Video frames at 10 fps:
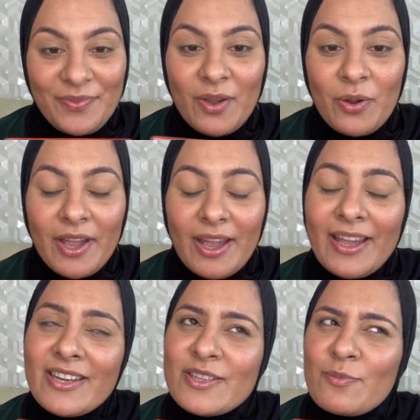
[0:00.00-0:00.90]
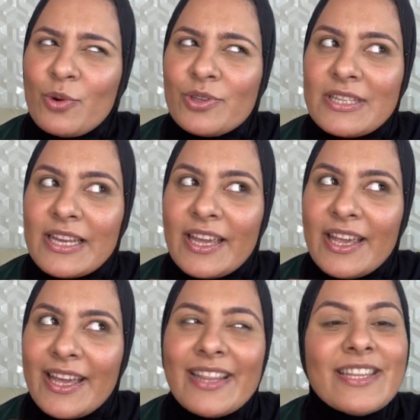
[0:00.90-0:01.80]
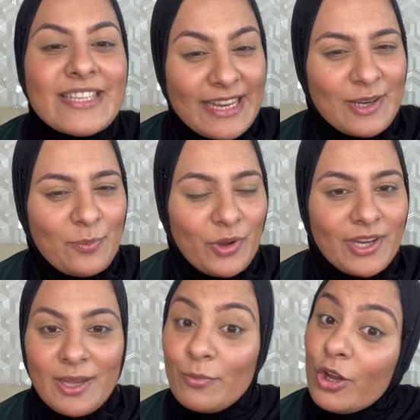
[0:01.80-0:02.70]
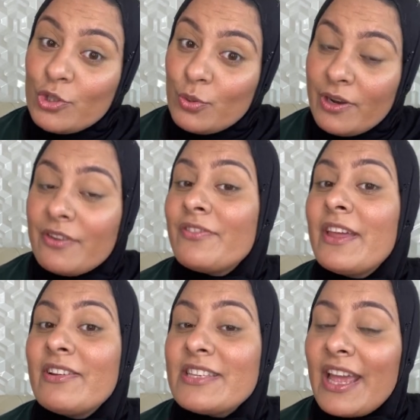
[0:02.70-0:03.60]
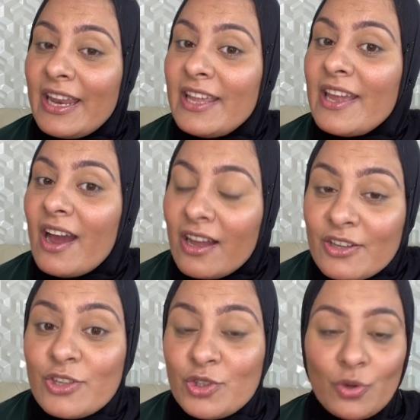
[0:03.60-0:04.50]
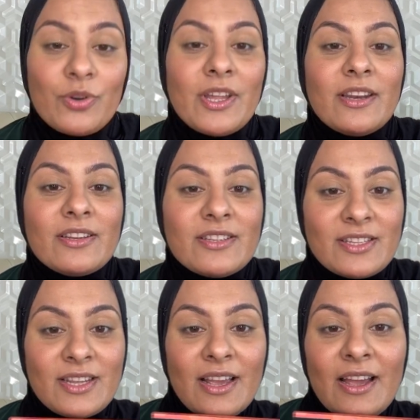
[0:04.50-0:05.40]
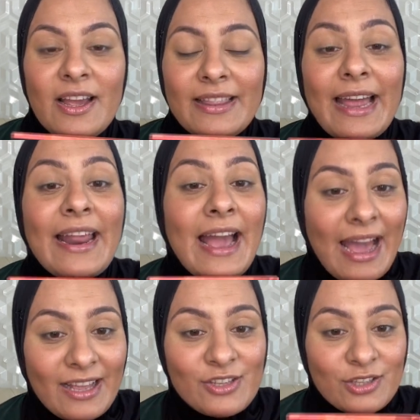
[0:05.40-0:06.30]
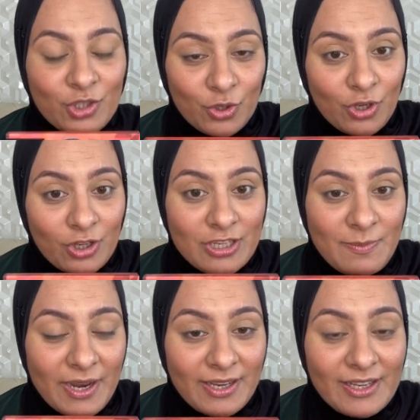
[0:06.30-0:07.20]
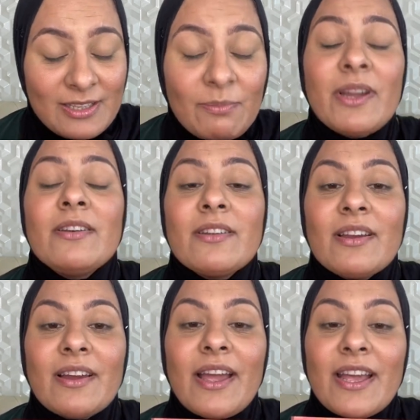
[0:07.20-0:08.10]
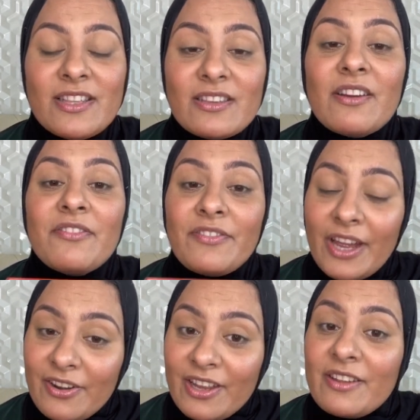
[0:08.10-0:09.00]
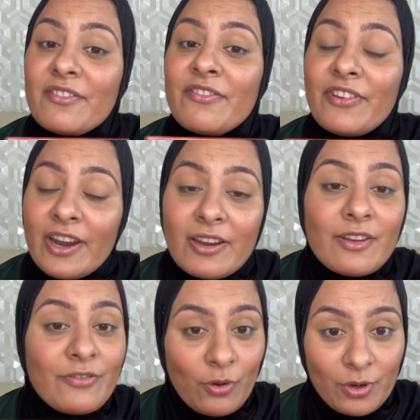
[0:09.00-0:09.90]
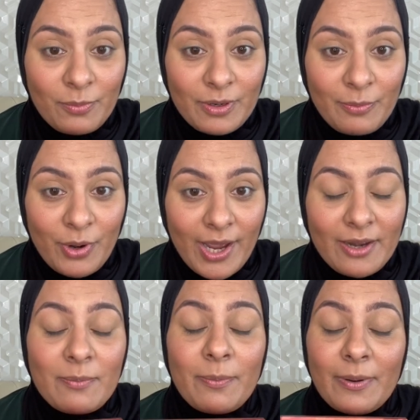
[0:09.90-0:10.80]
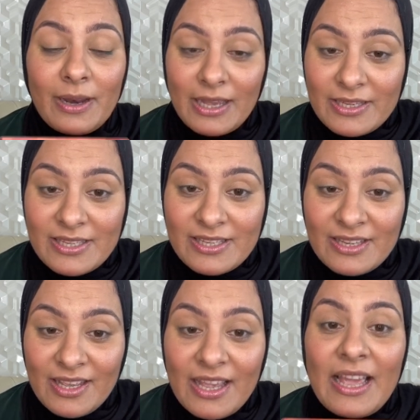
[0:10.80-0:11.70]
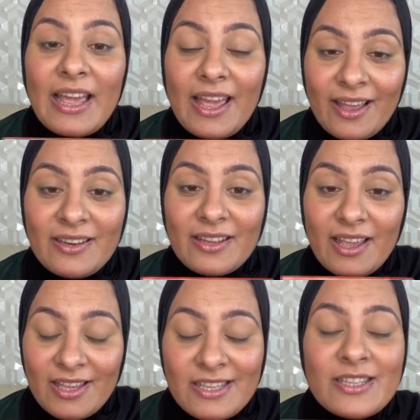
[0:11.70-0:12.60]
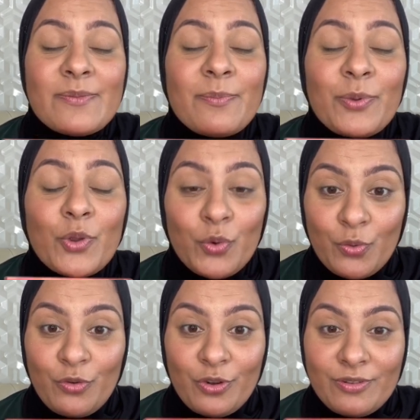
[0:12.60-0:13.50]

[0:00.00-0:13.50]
Okay, it is mostly in the Center Point. I'm not sure if there is any other store that has Sugar Cosmetics, but it's a very, very affordable brand. Plus, it is beautiful.